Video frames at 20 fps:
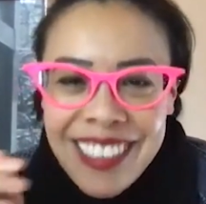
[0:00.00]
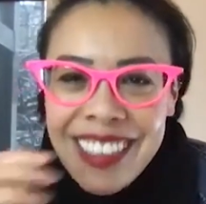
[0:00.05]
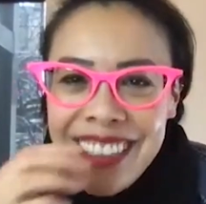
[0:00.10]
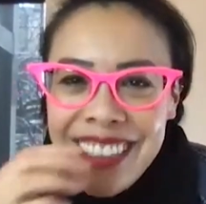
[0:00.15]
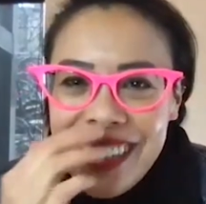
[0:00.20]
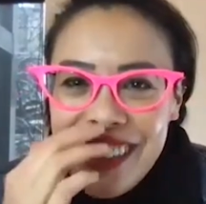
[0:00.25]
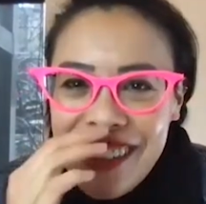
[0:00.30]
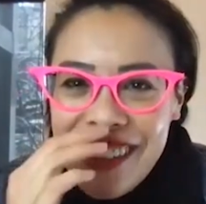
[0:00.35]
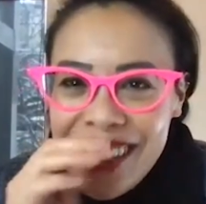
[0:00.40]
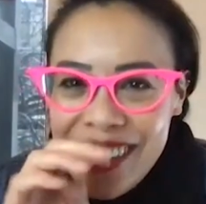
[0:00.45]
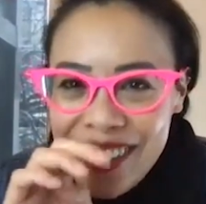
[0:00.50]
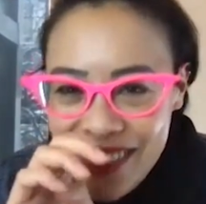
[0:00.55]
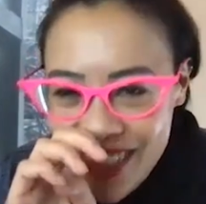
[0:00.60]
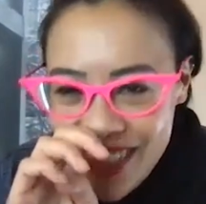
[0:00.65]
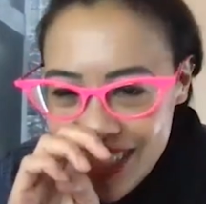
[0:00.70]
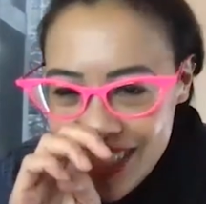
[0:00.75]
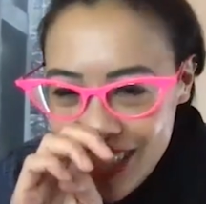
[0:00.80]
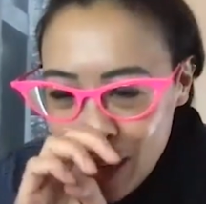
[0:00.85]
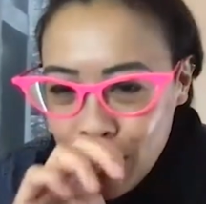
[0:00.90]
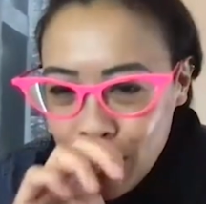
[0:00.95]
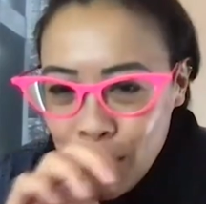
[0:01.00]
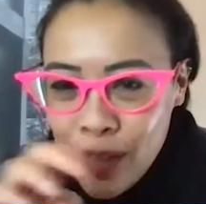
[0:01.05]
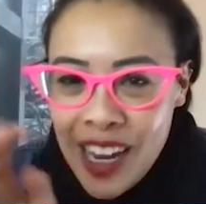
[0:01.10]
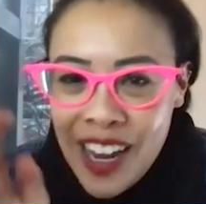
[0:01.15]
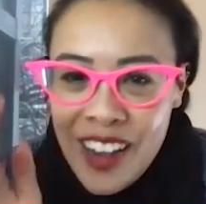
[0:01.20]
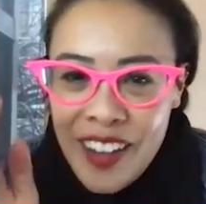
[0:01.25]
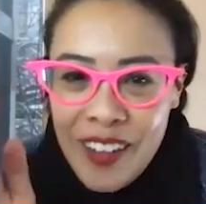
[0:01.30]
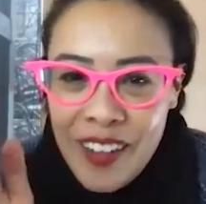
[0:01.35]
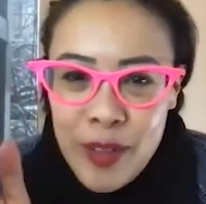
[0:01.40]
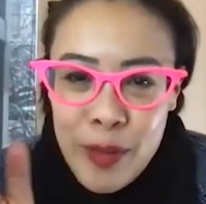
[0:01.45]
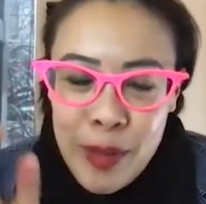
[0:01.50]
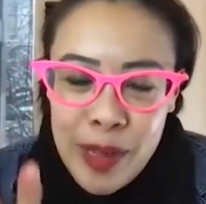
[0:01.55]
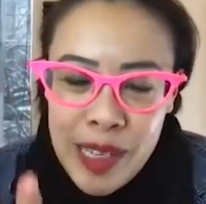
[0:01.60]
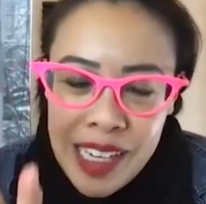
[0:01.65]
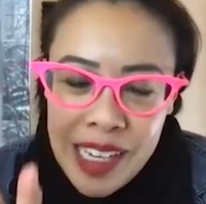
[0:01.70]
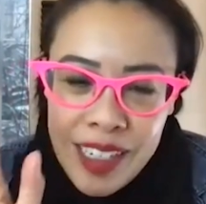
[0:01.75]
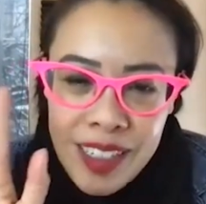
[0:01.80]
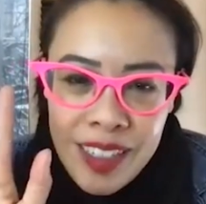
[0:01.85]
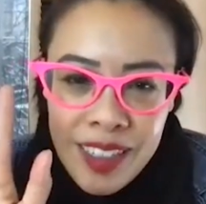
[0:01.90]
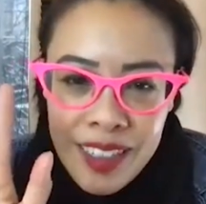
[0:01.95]
you know, and it was just helpful to have you be
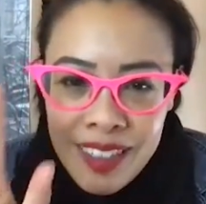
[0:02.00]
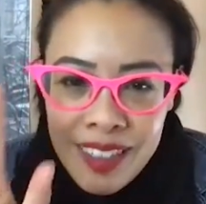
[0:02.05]
like,